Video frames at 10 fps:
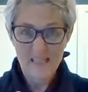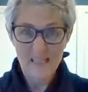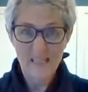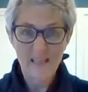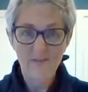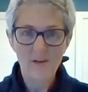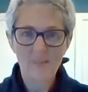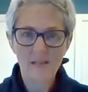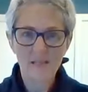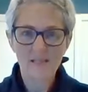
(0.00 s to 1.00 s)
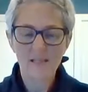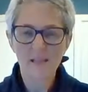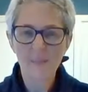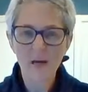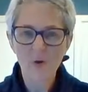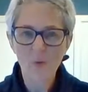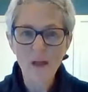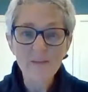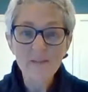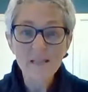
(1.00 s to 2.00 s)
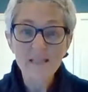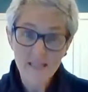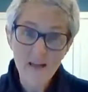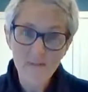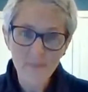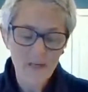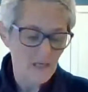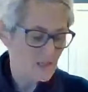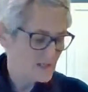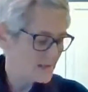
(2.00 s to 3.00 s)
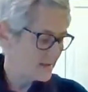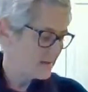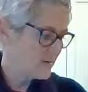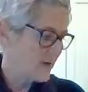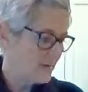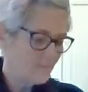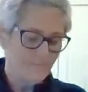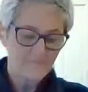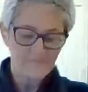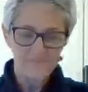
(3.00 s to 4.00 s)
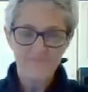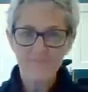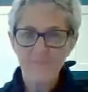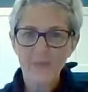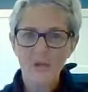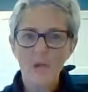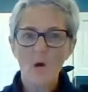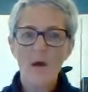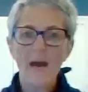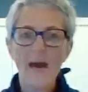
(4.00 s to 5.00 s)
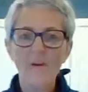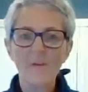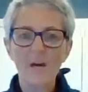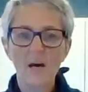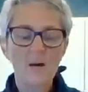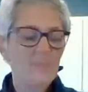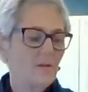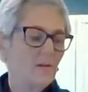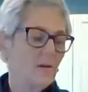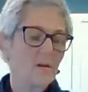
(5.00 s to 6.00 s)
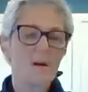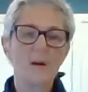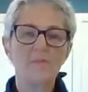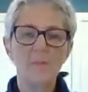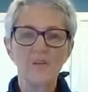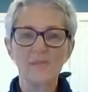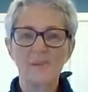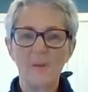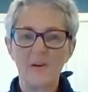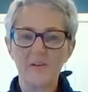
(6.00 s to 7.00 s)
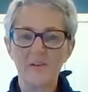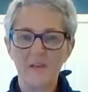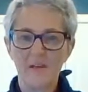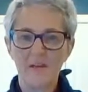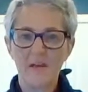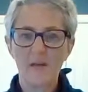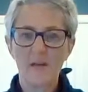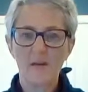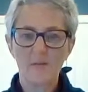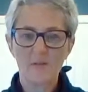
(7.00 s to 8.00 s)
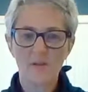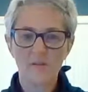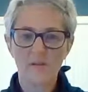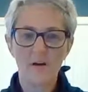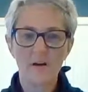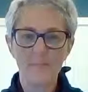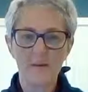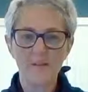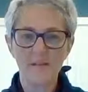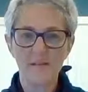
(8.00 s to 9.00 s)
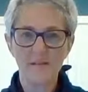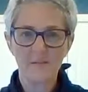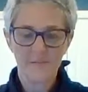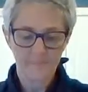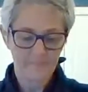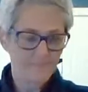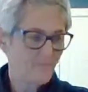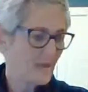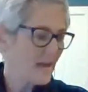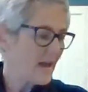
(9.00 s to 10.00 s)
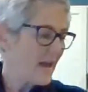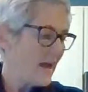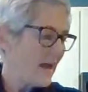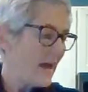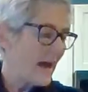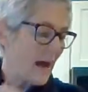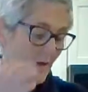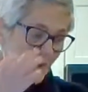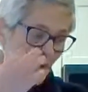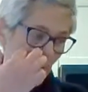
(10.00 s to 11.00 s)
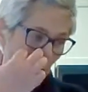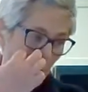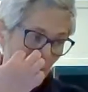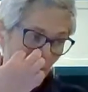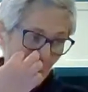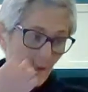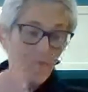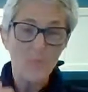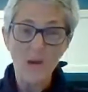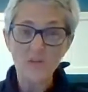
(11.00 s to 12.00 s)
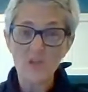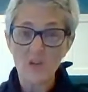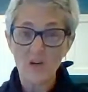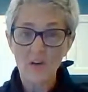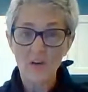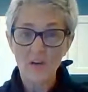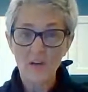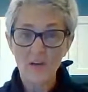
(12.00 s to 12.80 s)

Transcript: 7 minutes in the microwave. 7 minutes, okay? Half a cup of melted butter, which I've already melted. Half a cup of brown sugar.